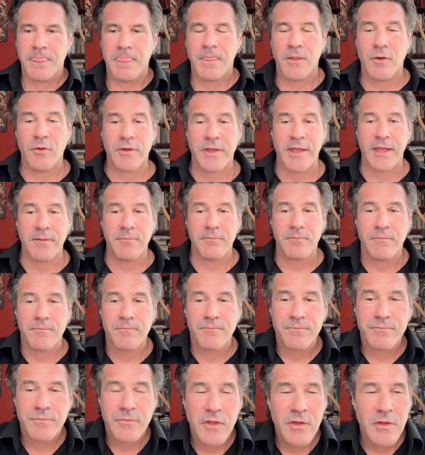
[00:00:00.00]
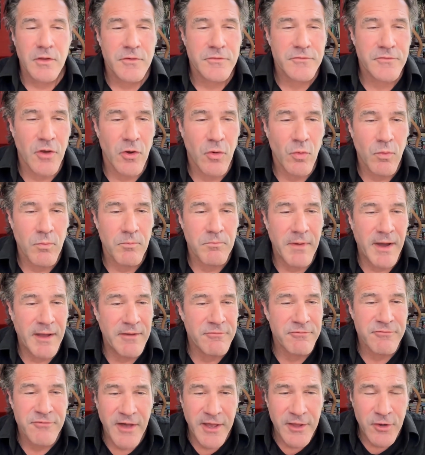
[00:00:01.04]
Okay, so my
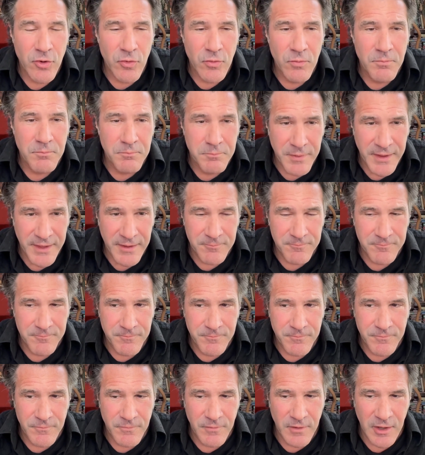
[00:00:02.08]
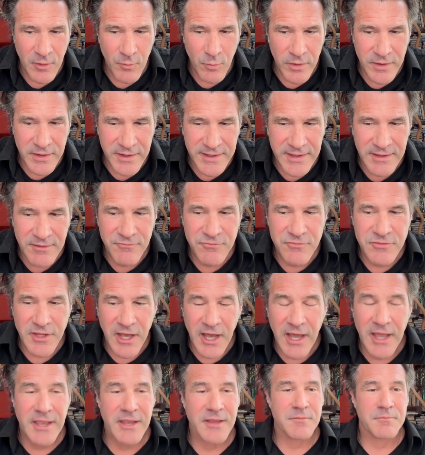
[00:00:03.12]
final bit. I want to give
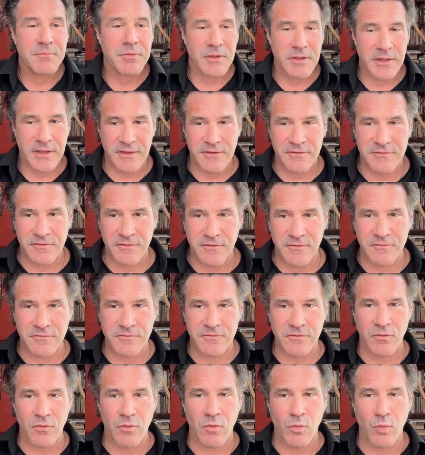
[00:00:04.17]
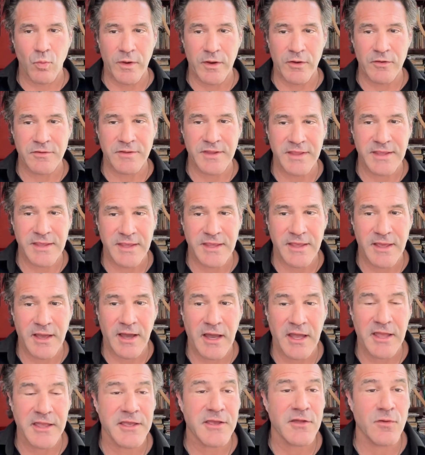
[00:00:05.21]
9 places where
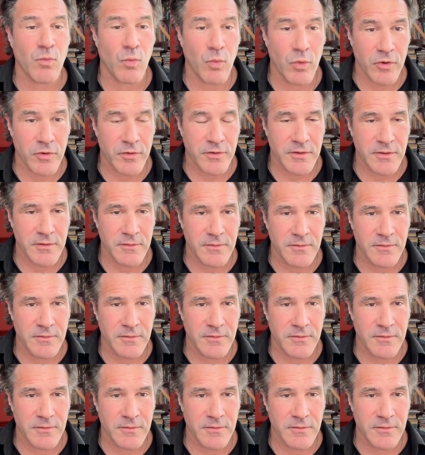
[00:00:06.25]
DEI can work.